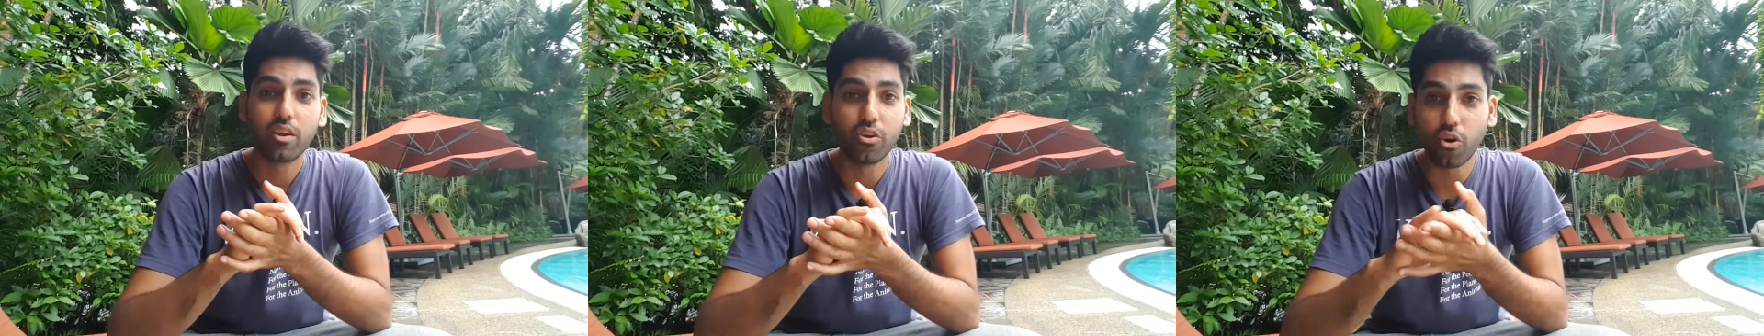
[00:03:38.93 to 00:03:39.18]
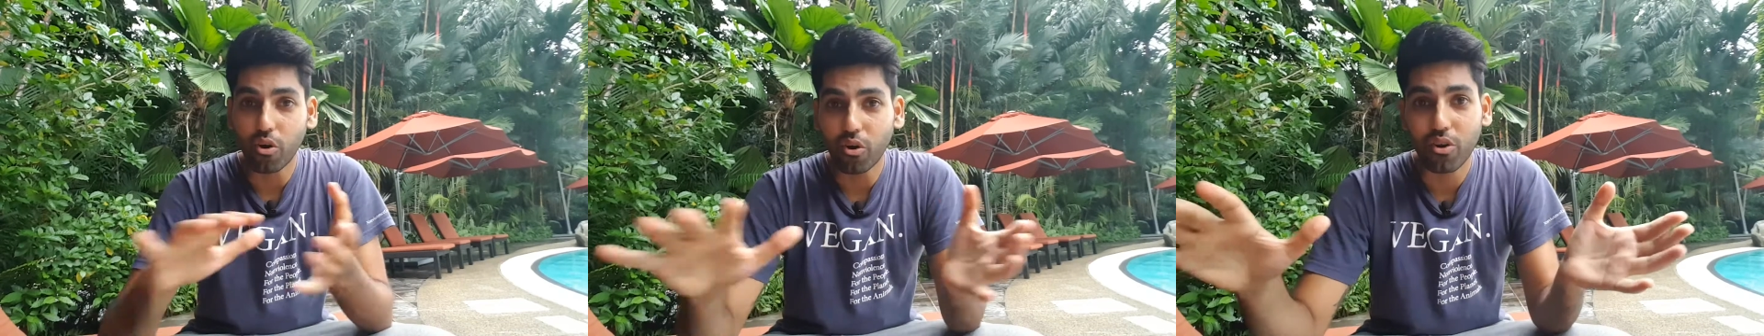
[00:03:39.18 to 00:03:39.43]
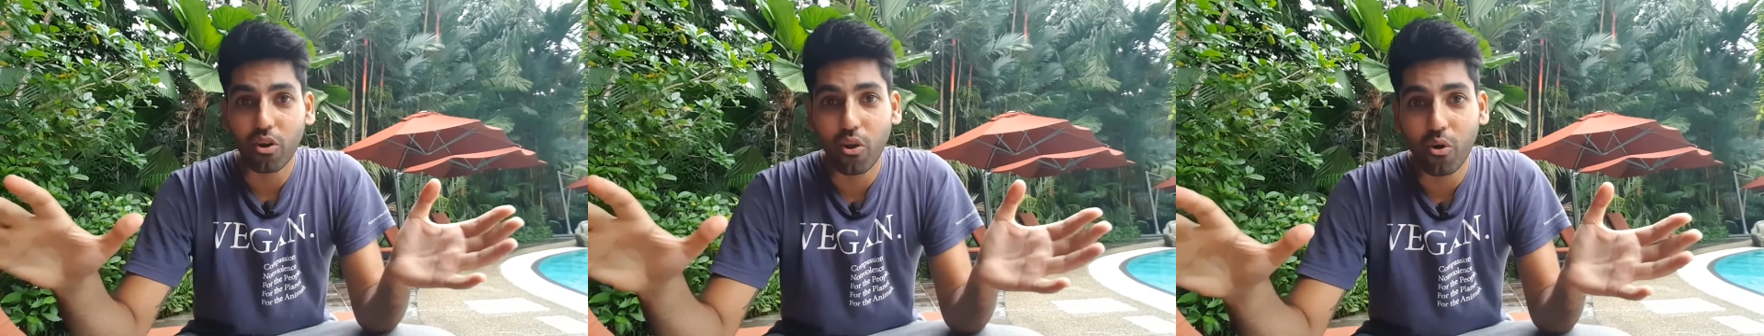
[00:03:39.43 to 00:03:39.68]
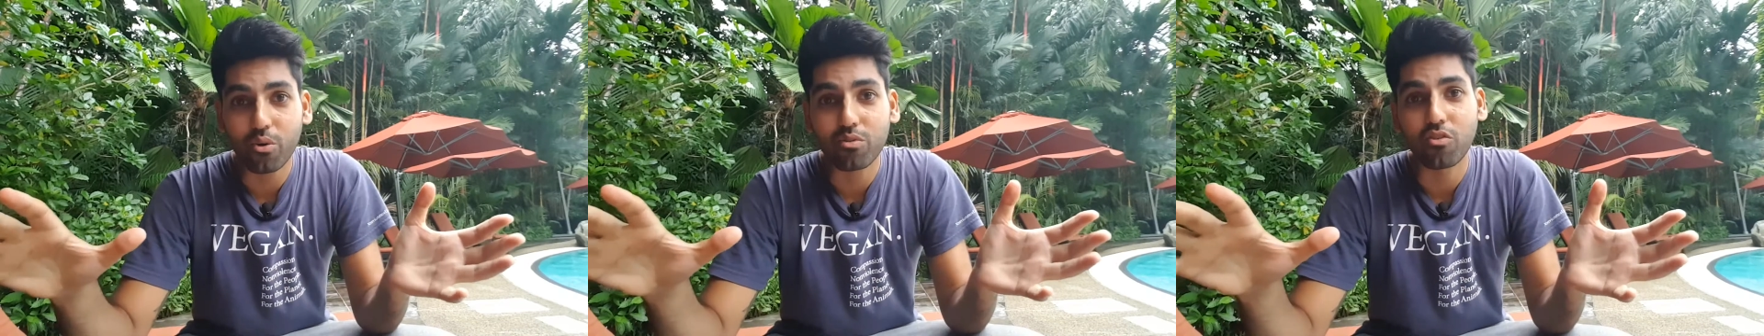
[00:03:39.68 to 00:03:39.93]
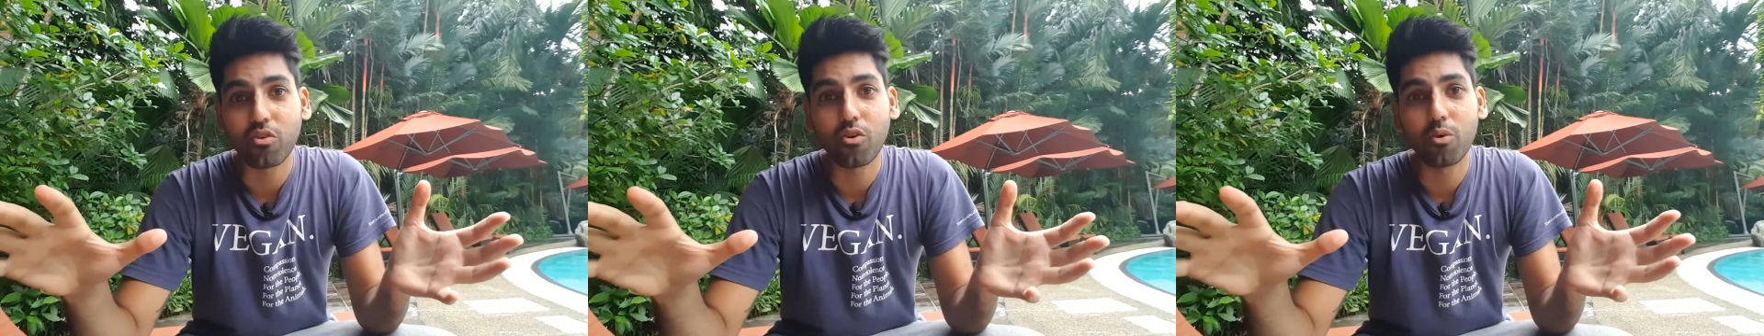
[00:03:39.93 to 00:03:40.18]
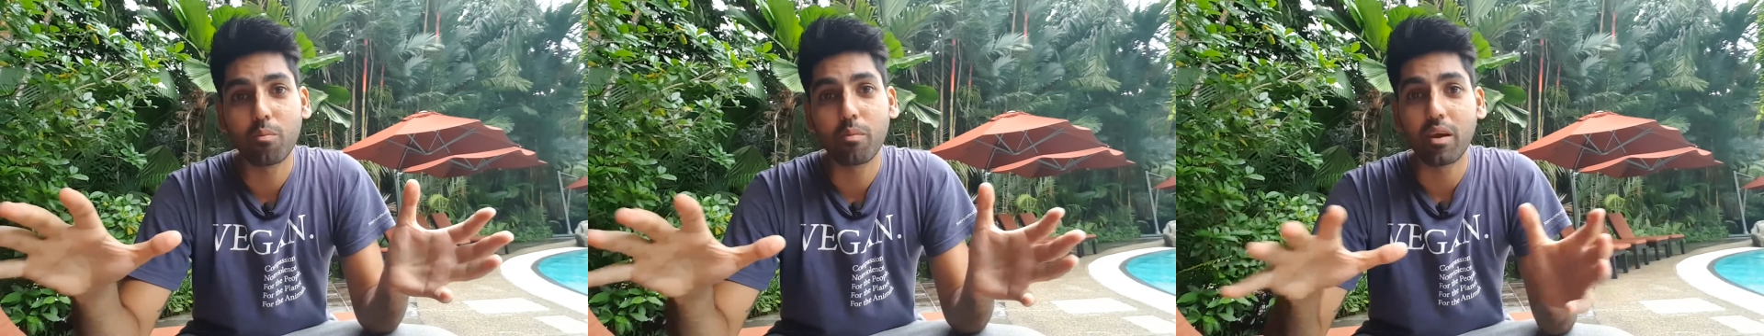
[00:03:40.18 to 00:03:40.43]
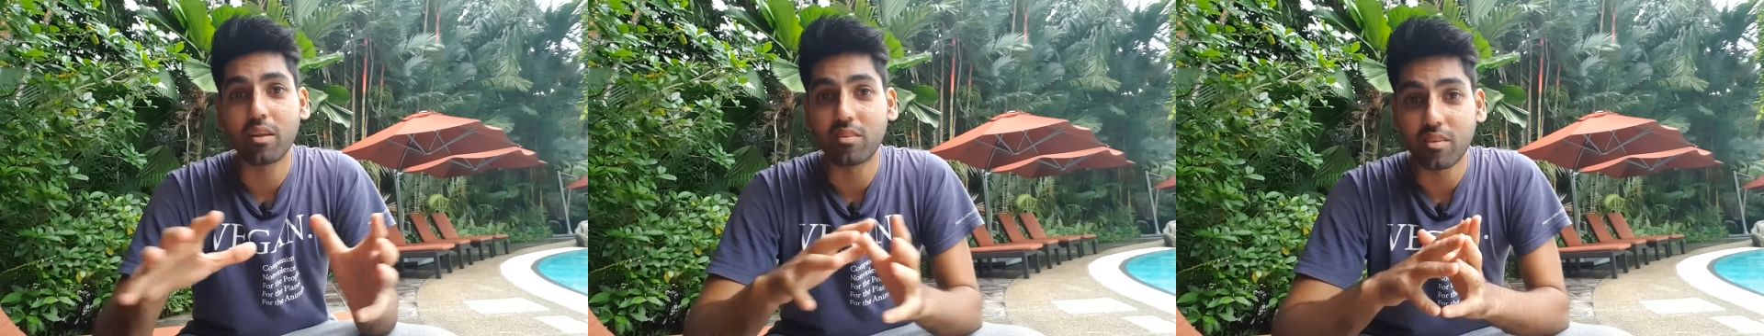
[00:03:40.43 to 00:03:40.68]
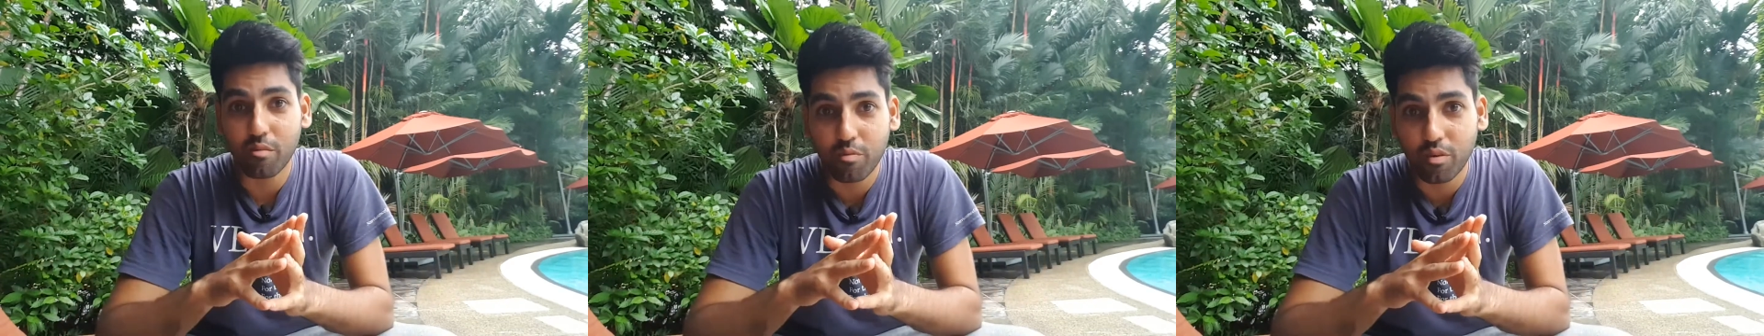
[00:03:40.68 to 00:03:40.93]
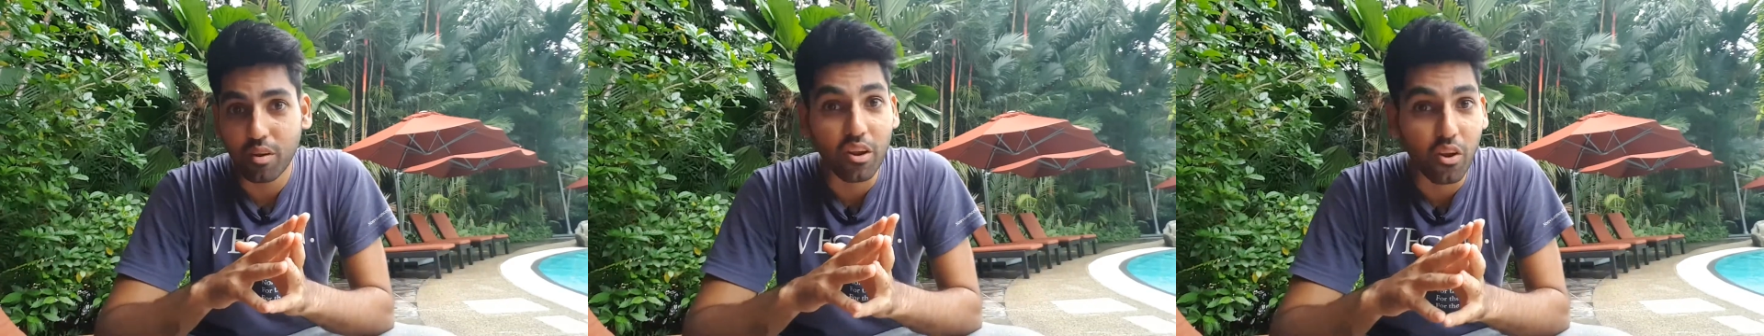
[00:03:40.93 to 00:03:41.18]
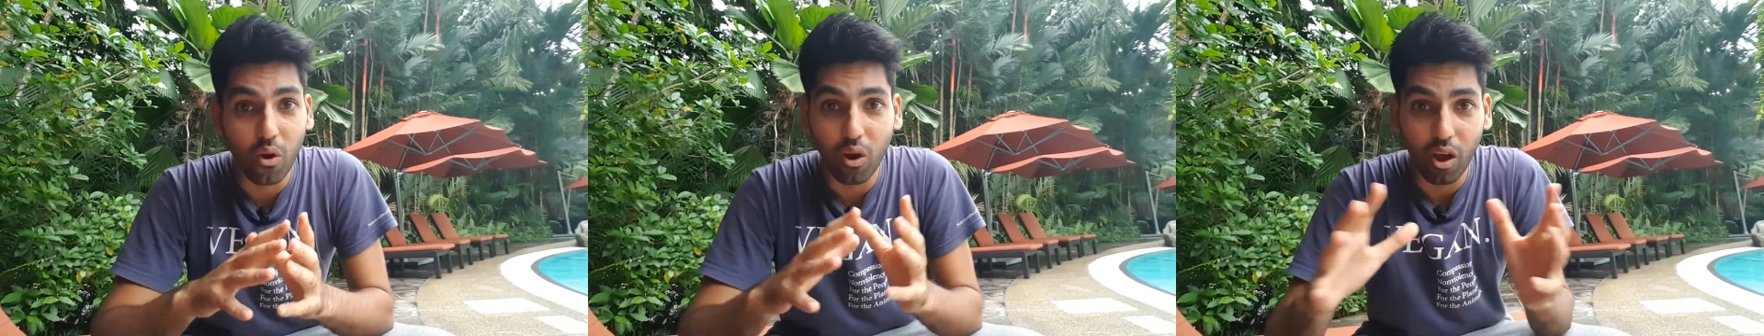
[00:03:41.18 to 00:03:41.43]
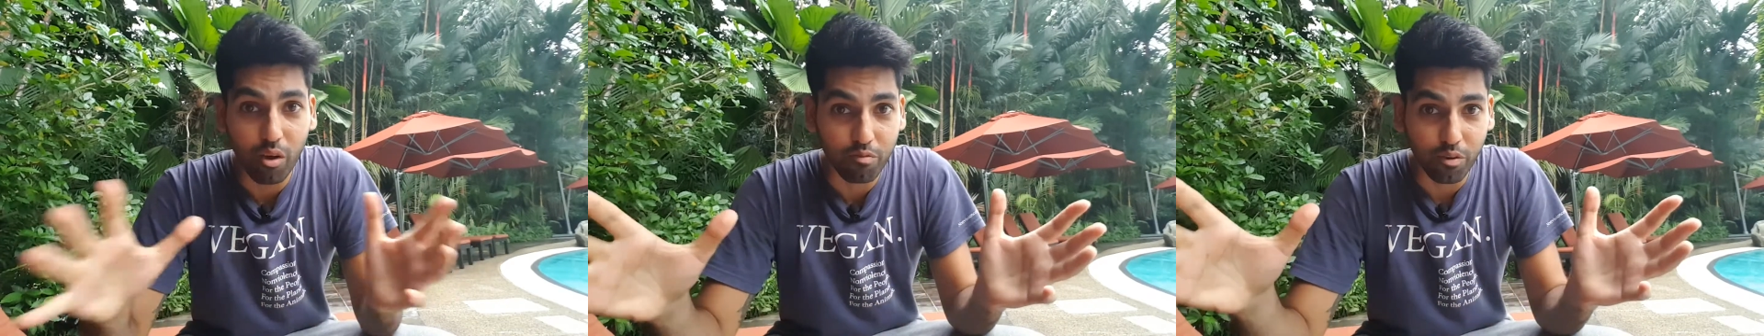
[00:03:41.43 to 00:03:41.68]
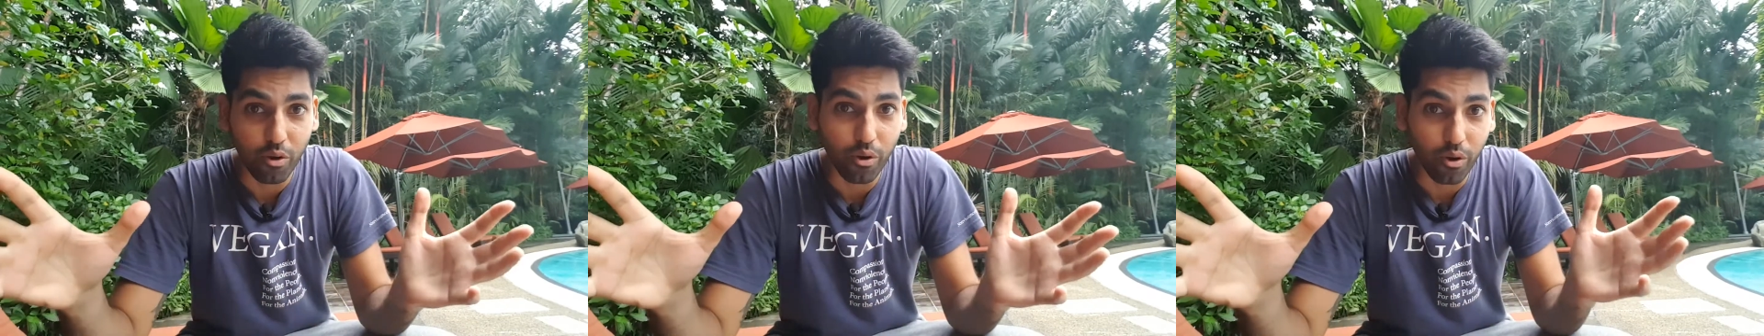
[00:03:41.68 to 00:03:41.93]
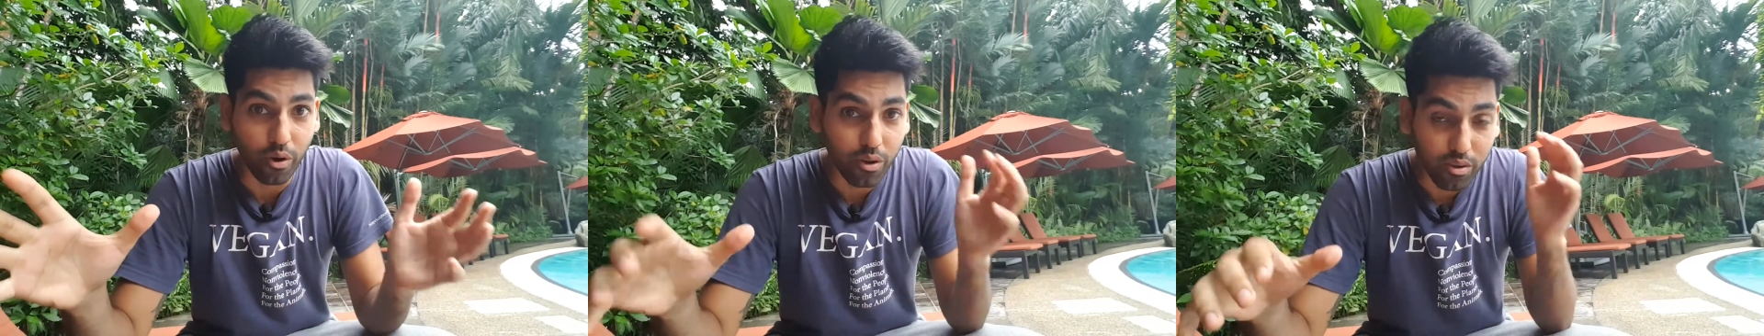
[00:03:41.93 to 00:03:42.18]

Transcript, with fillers: not long term and definitely not lifelong.